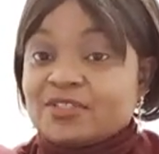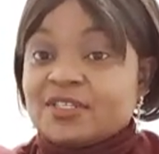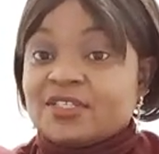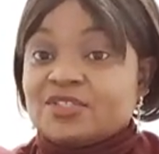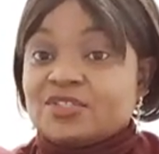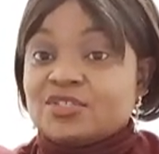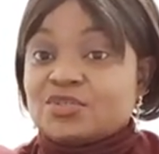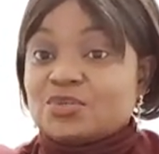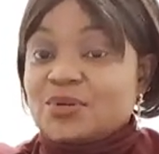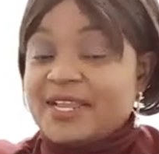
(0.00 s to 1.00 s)
the
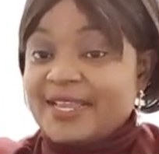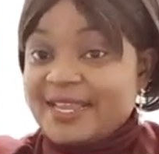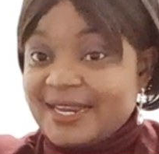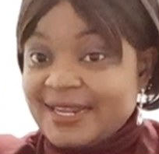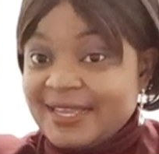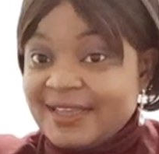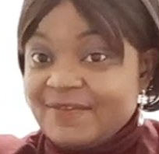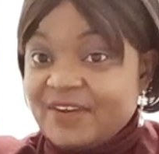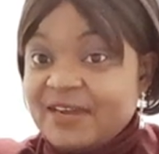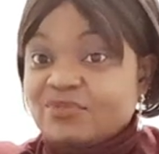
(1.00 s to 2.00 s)
school again
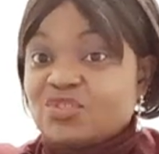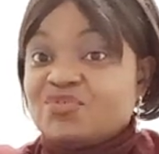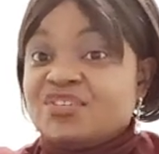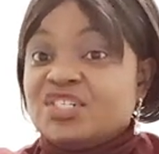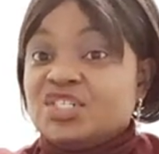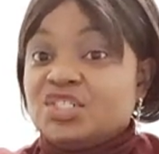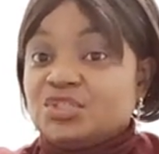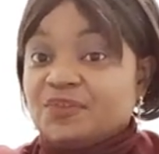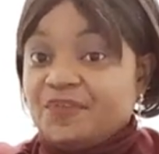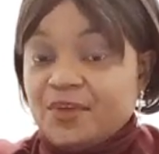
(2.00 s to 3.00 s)
for them to
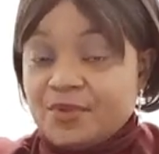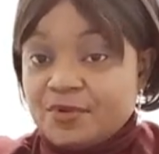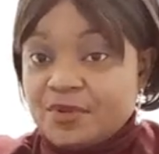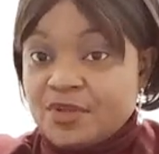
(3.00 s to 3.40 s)
reissue for you.